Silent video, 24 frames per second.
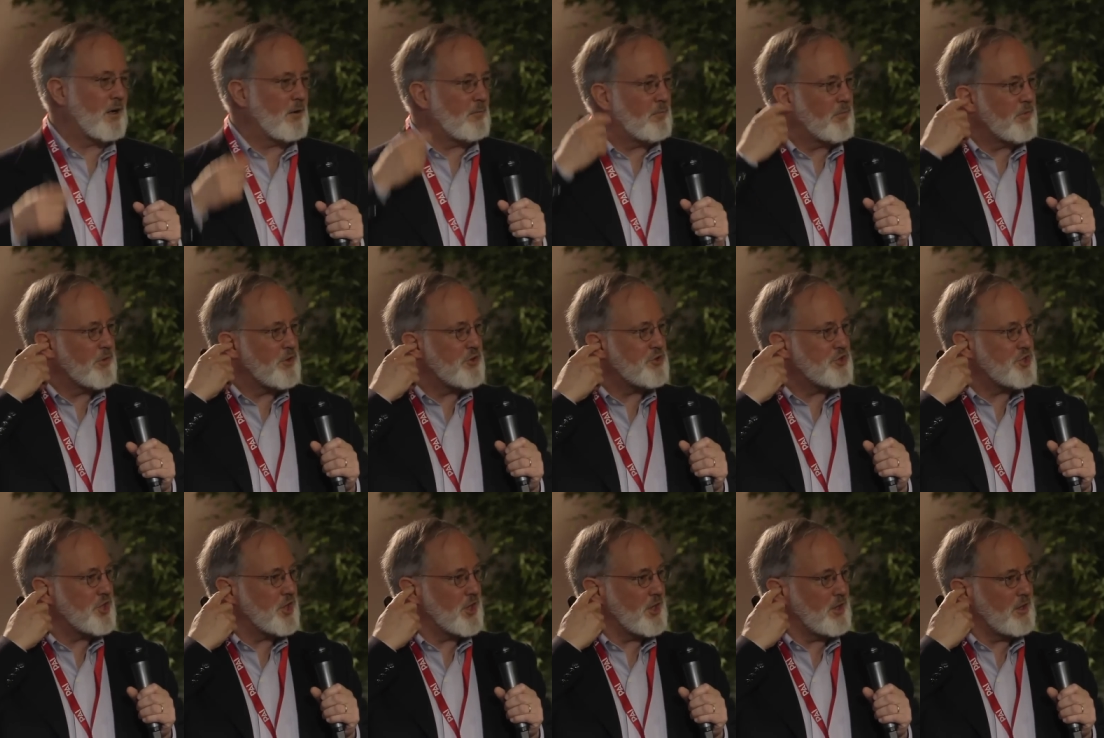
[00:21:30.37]
um,
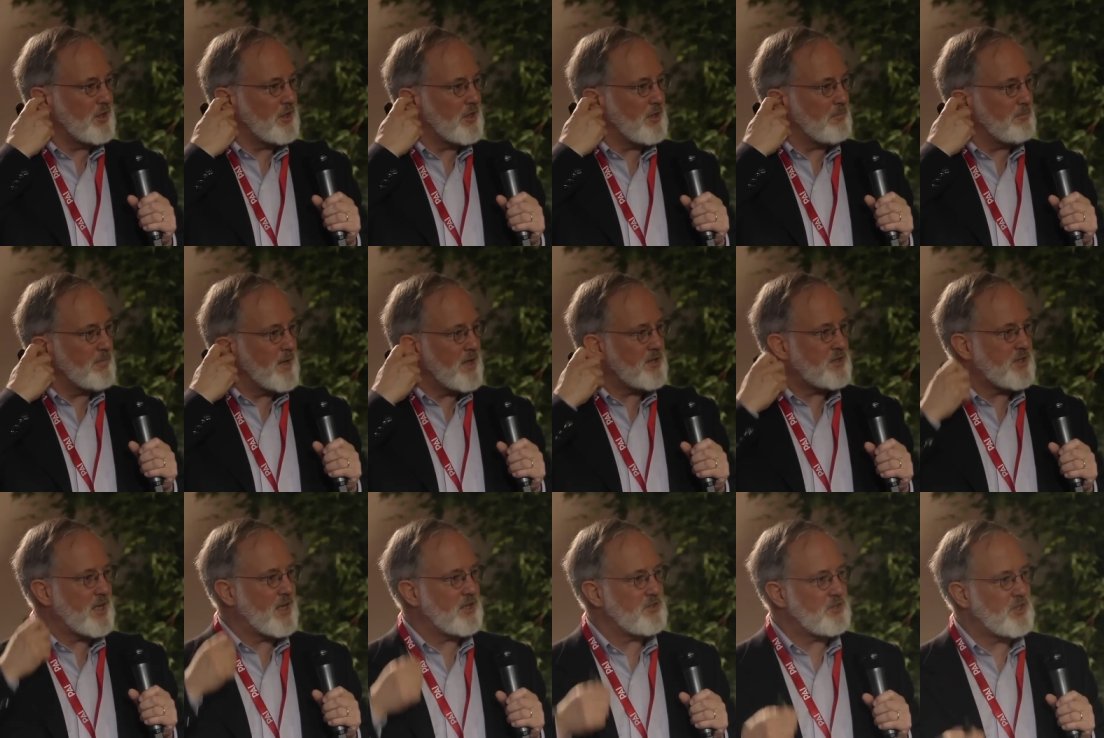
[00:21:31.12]
the gene that
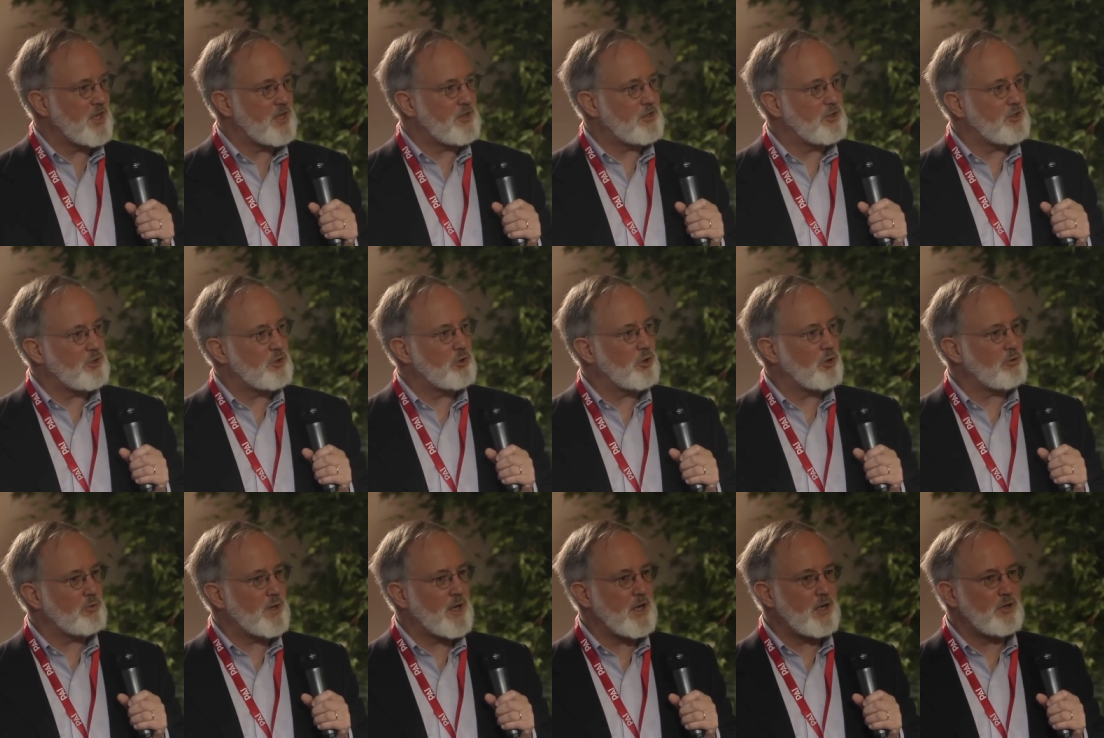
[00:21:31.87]
makes that cycle
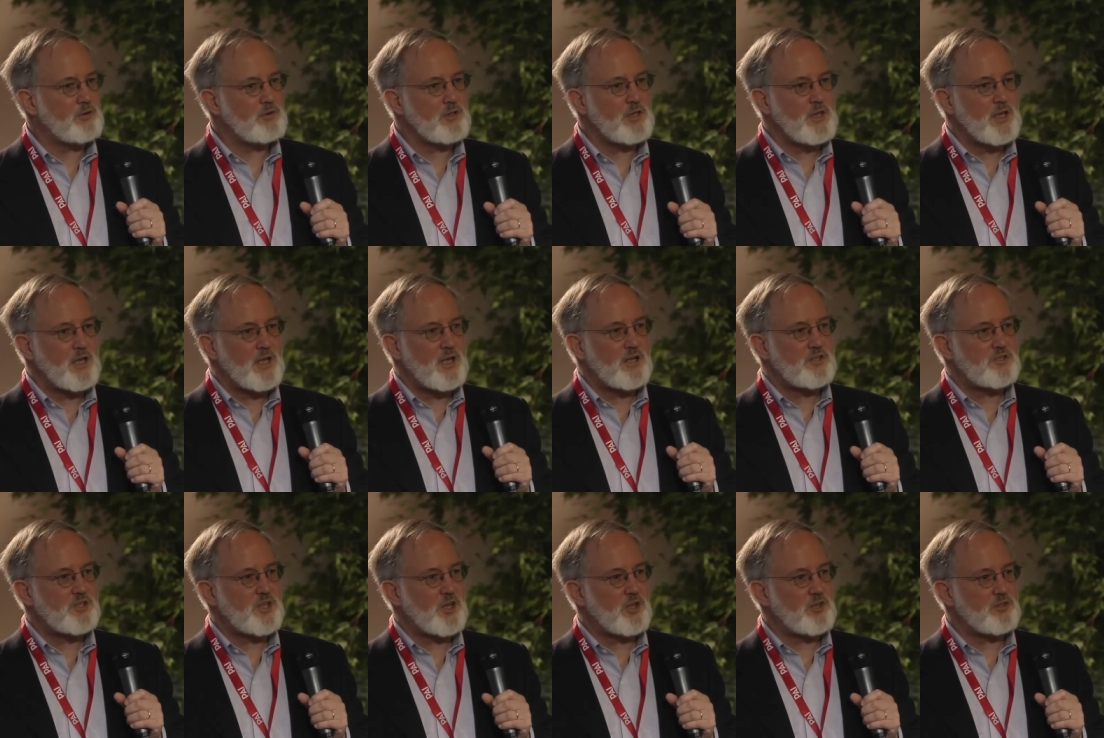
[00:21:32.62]
go around
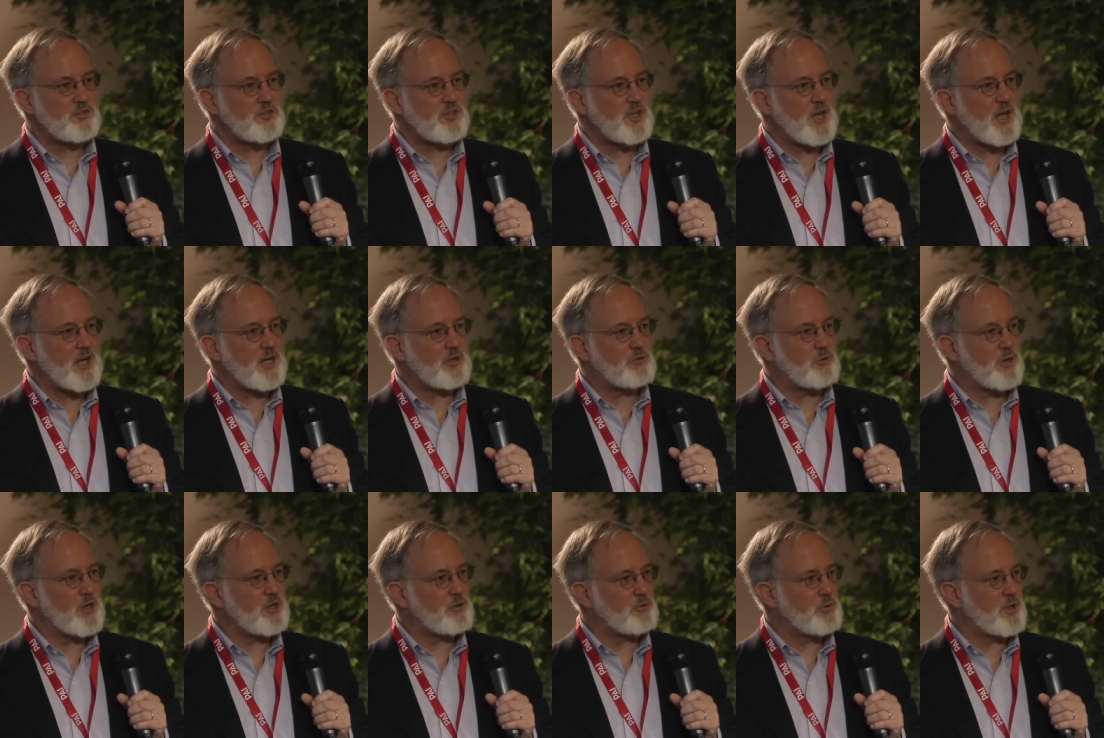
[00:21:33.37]
and cells
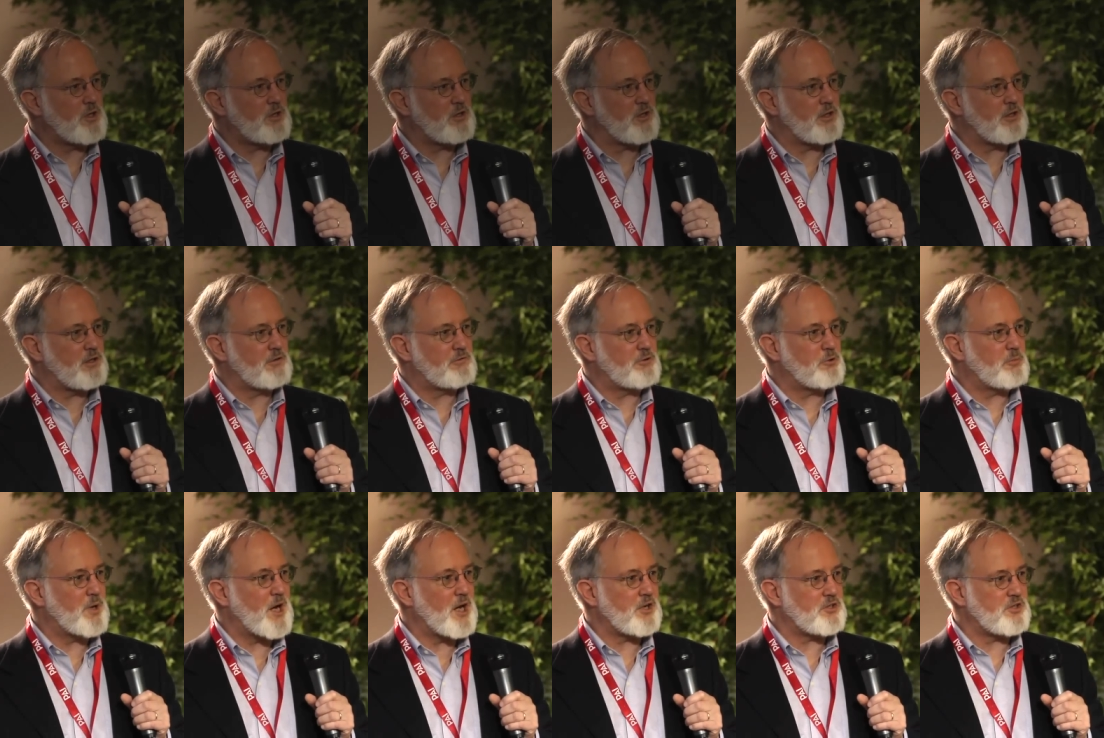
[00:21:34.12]
die quite quickly
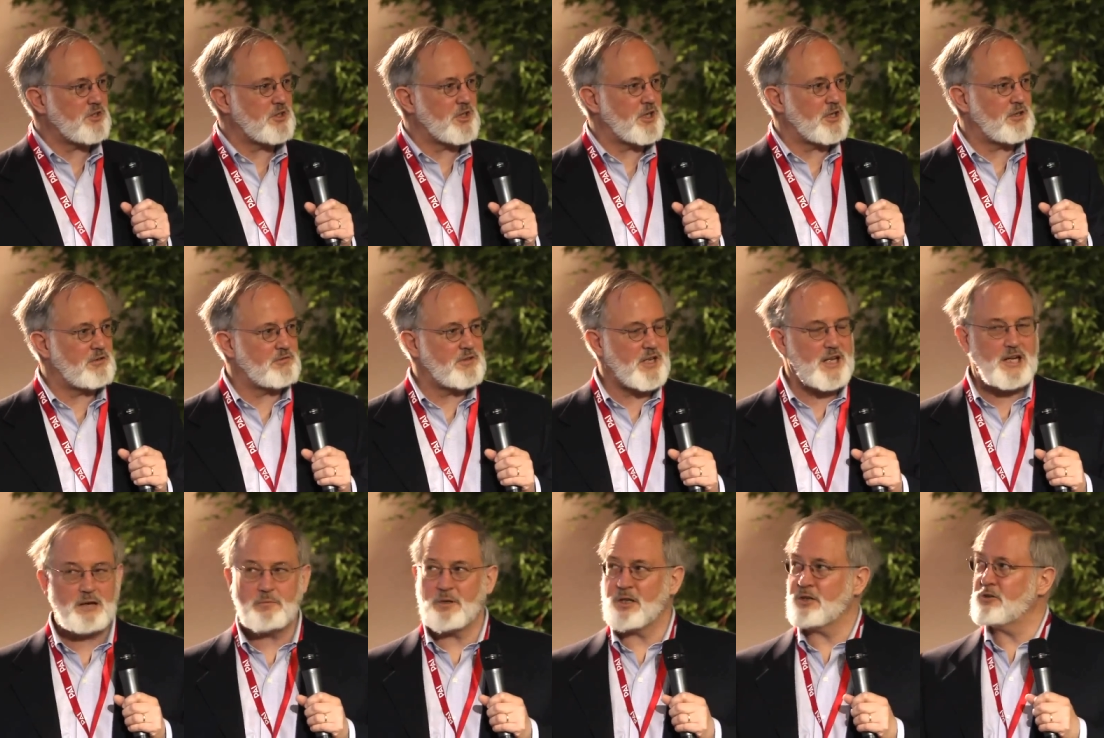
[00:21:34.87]
from
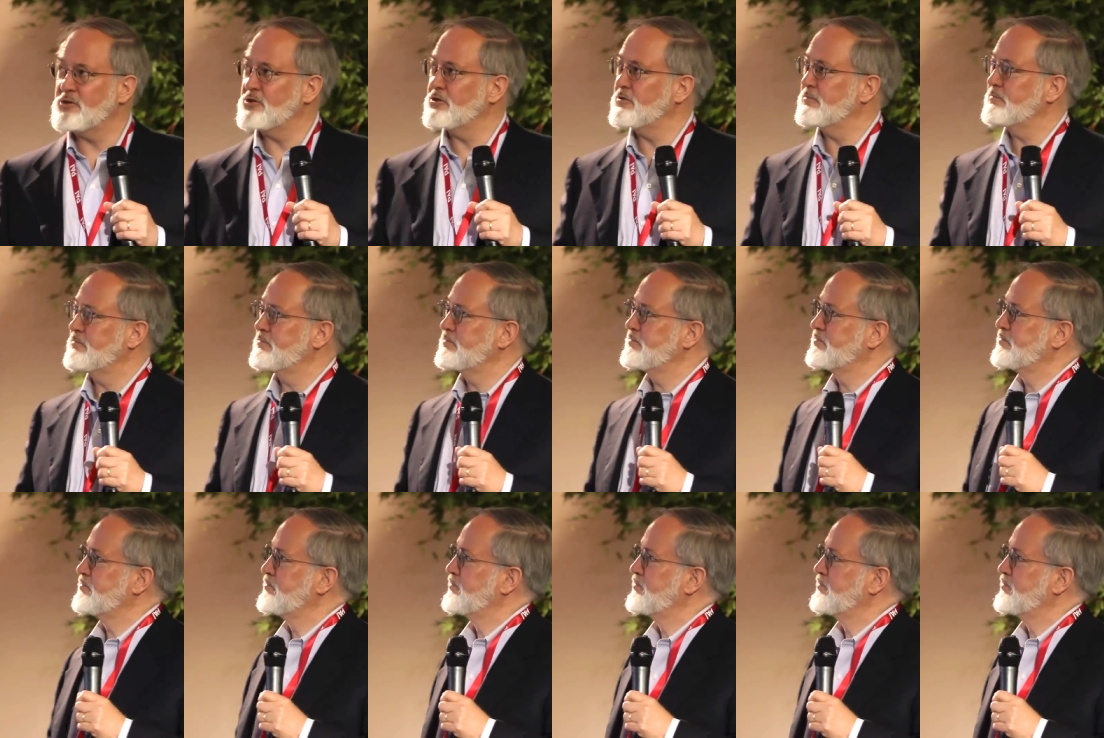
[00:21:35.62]
oxidative damage.